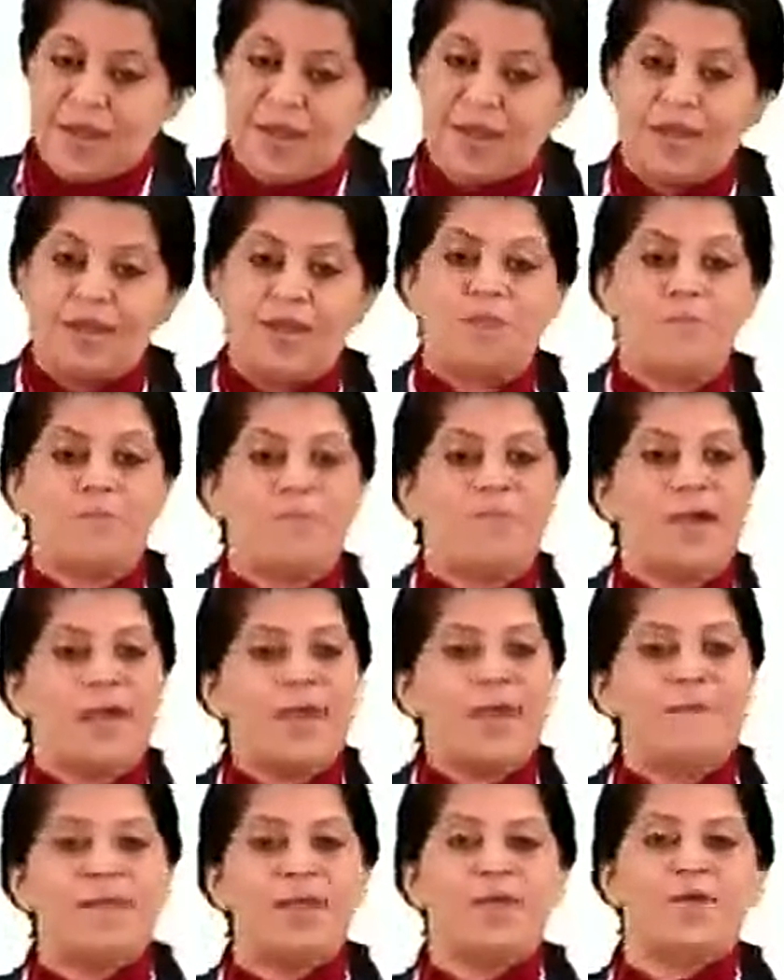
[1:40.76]
Now
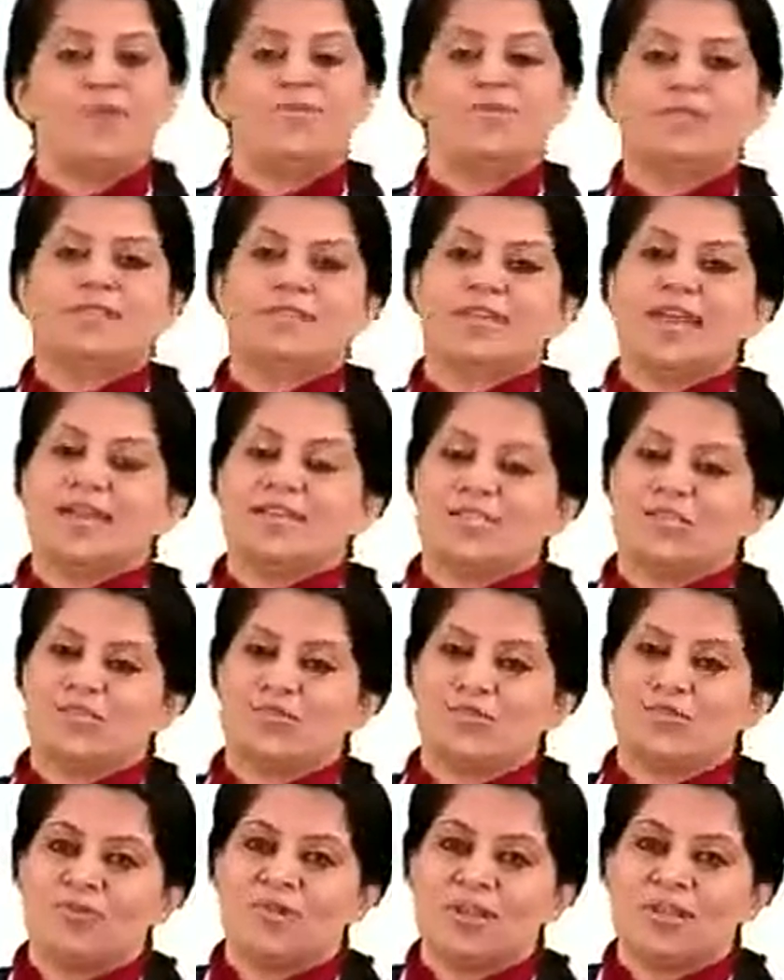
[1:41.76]
primary oocyte,
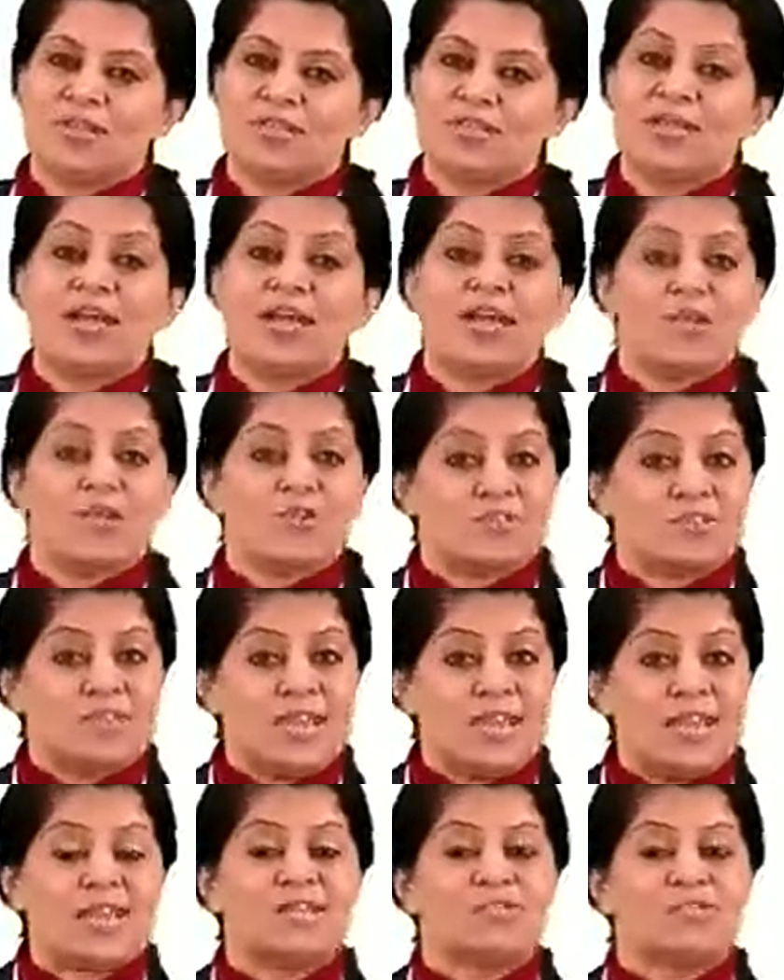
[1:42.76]
students, you
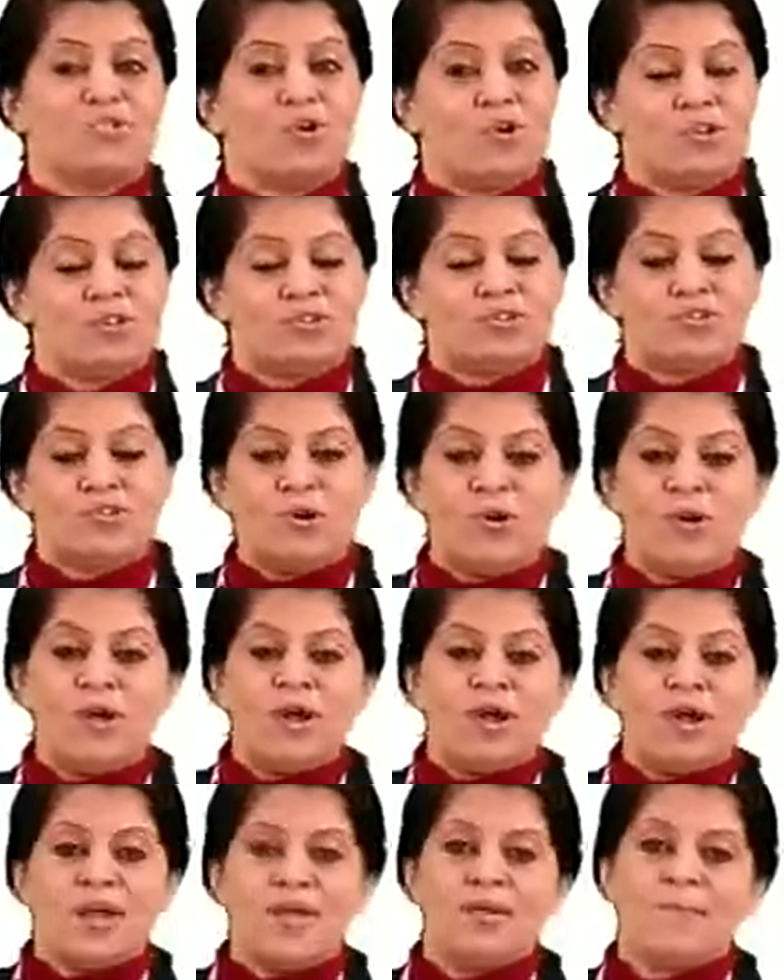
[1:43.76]
see, is also
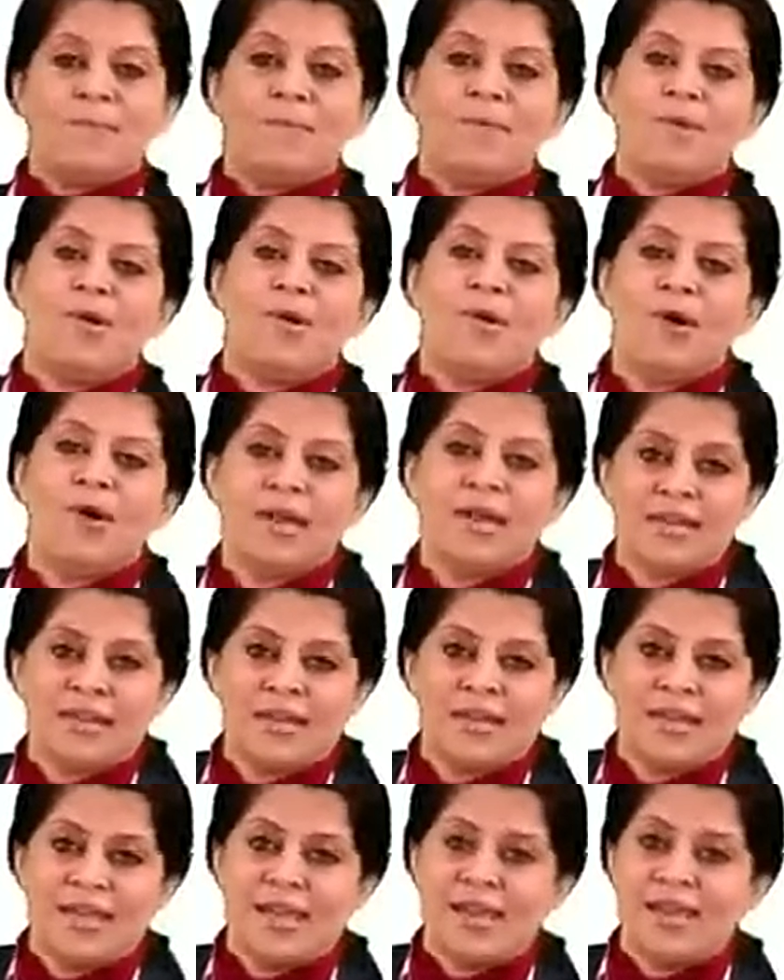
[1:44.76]
diploid
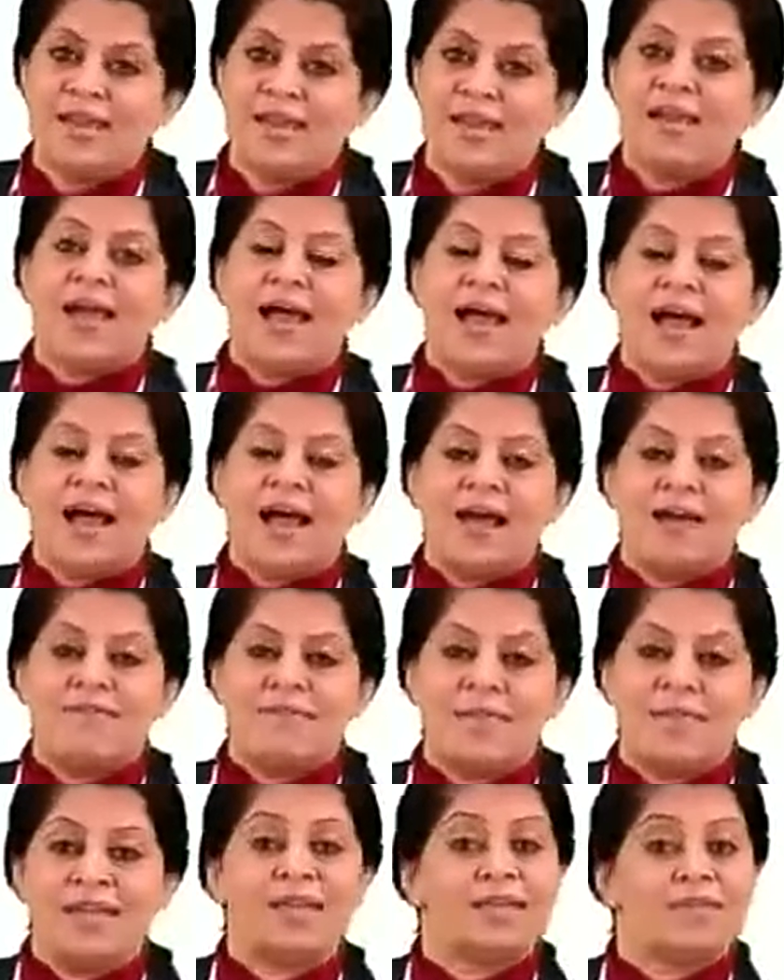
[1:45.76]
in
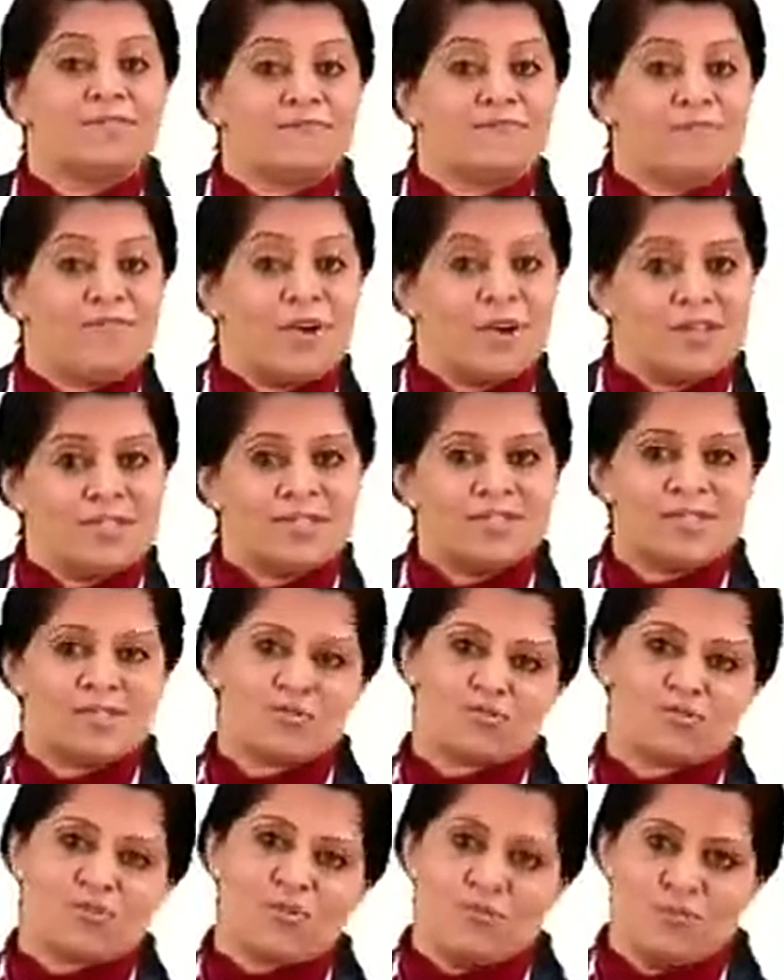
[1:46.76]
having
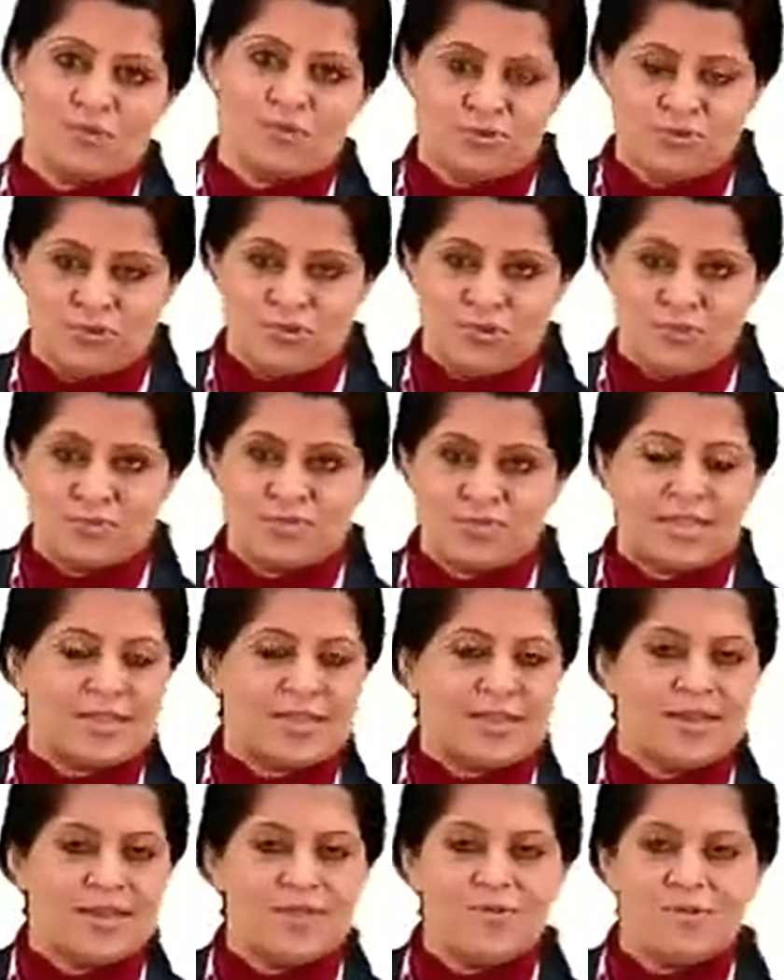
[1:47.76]
46 chromosomes in
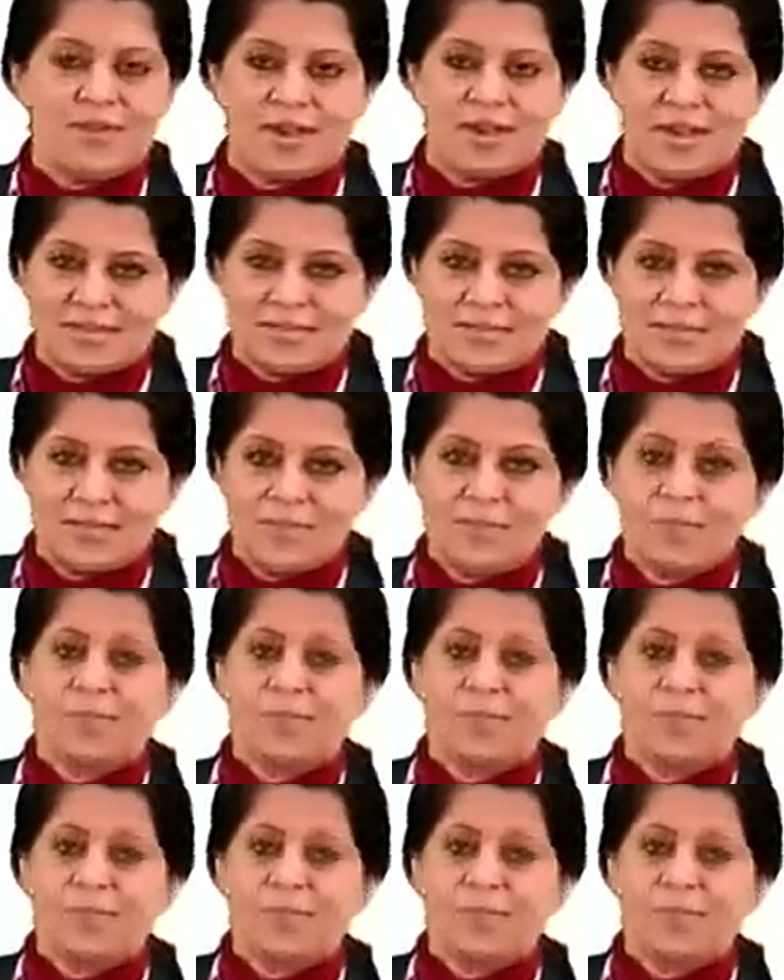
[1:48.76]
the nucleus.